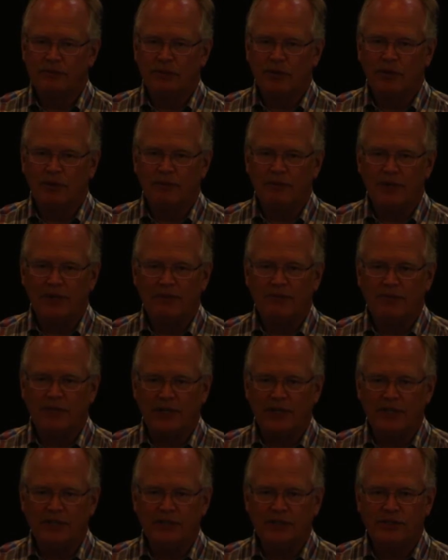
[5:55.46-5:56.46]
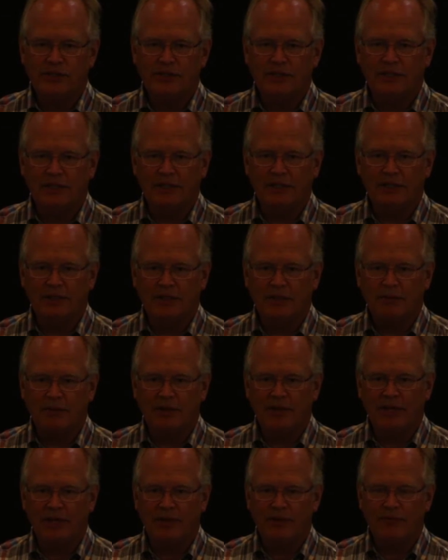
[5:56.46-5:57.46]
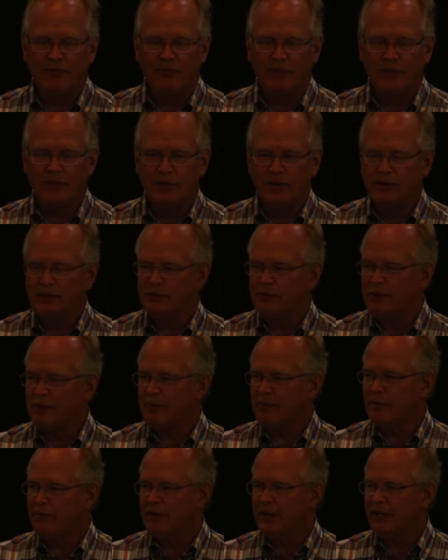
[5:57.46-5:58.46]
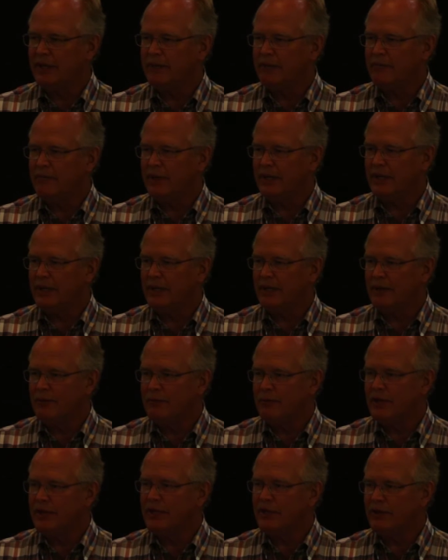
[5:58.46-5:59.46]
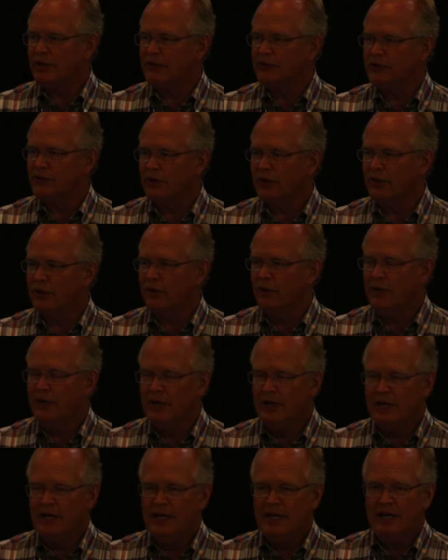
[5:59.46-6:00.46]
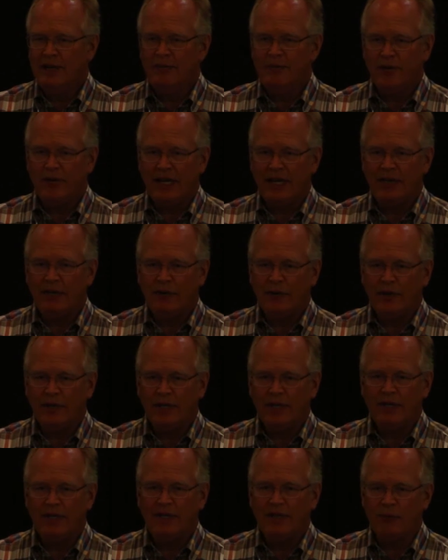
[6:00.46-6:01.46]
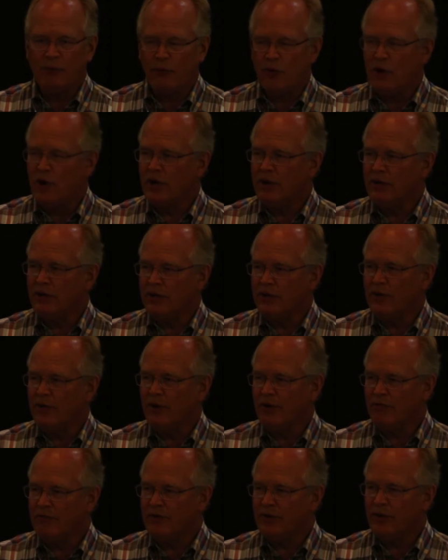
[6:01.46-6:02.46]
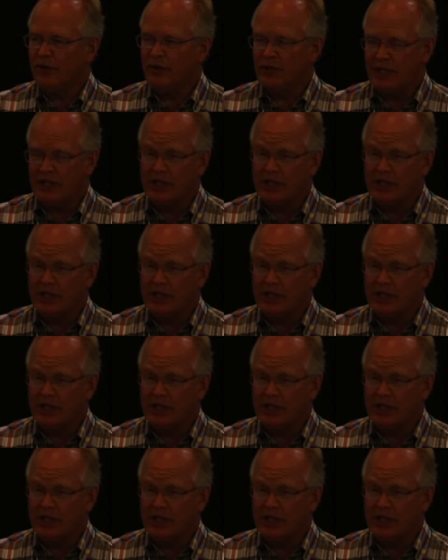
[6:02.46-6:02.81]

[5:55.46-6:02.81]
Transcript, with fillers: told my friends uh, something I heard from a newspaper man uh, many years ago if you're not doing anything wrong, then you have very